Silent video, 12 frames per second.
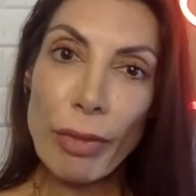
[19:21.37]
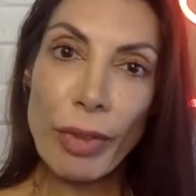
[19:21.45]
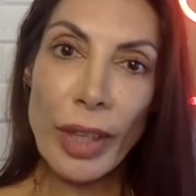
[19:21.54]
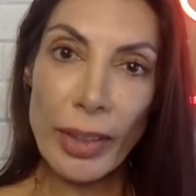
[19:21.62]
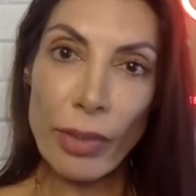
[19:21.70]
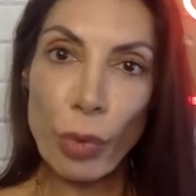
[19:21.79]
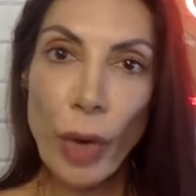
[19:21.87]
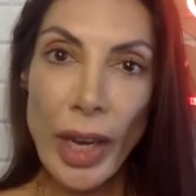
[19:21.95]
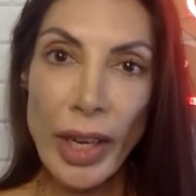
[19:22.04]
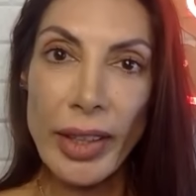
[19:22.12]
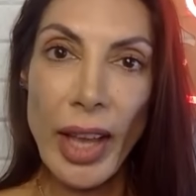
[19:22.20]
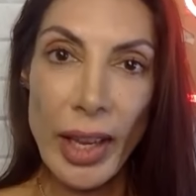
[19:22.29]
Like it's right
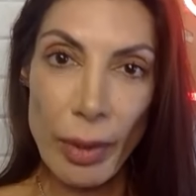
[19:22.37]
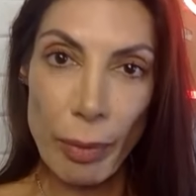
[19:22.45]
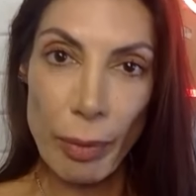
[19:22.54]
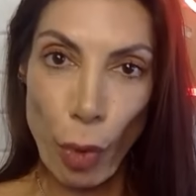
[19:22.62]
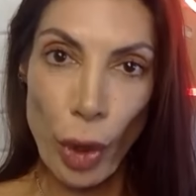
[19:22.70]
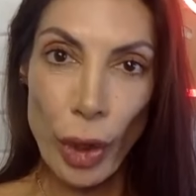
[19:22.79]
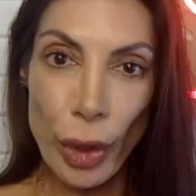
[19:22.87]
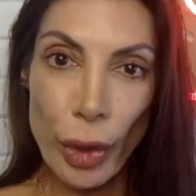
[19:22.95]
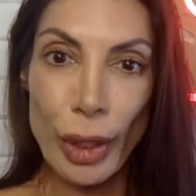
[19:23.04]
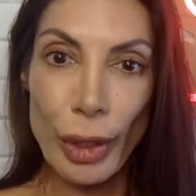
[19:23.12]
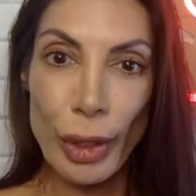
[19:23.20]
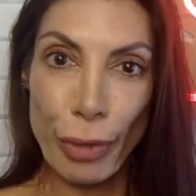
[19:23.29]
on that border
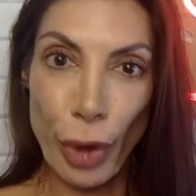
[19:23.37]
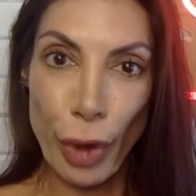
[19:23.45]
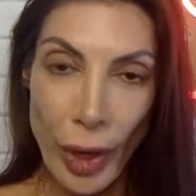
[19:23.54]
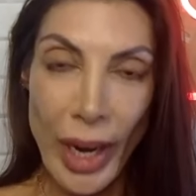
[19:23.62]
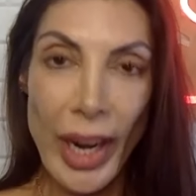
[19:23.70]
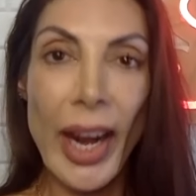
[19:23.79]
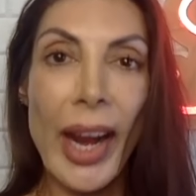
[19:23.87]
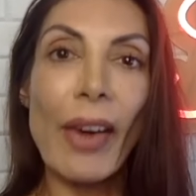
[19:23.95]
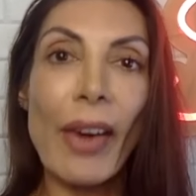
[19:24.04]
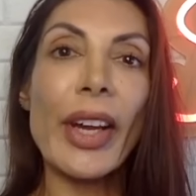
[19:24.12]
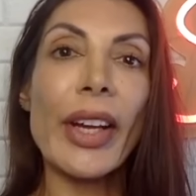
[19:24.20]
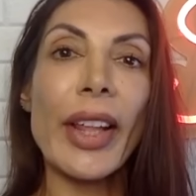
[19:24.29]
of gray area.